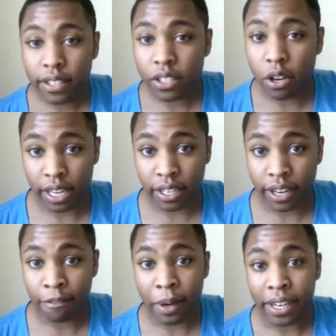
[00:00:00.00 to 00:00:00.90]
goes out to
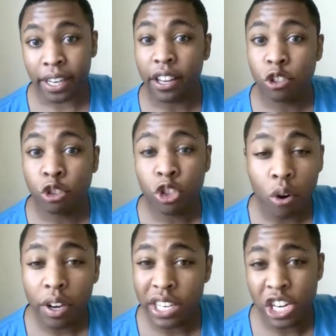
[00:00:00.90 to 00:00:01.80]
everybody.
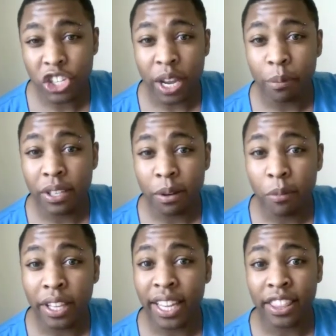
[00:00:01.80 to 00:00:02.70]
Don't initiate with
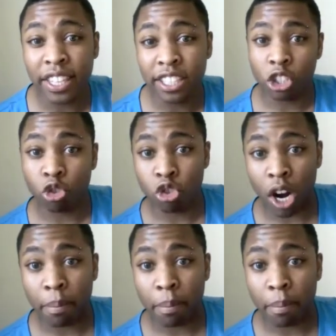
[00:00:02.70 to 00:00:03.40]
someone and then just drop it